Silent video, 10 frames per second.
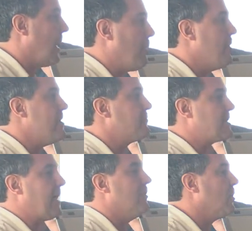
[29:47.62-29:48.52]
I wouldn't have
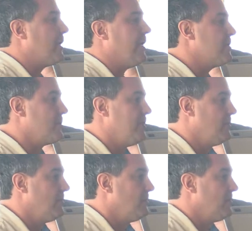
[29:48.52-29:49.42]
started looking into
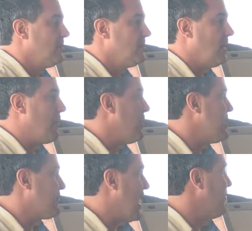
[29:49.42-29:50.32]
it. I
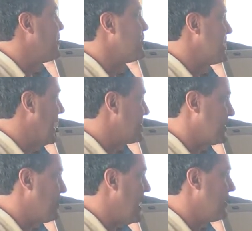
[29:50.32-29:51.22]
wouldn't have got
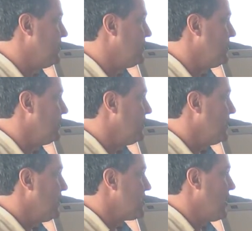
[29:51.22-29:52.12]
enthusiastic about it.
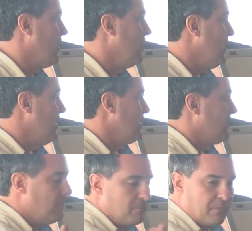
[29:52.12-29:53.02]
So
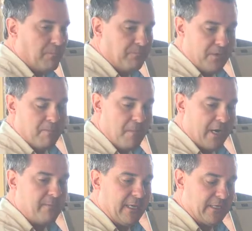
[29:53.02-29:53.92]
the
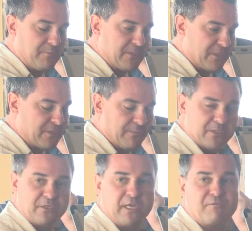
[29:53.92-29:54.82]
money management system
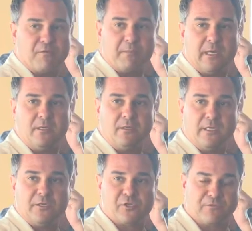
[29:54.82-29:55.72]
is the thing for me,
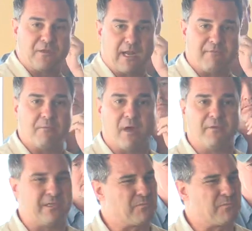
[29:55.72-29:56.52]
shifting every month.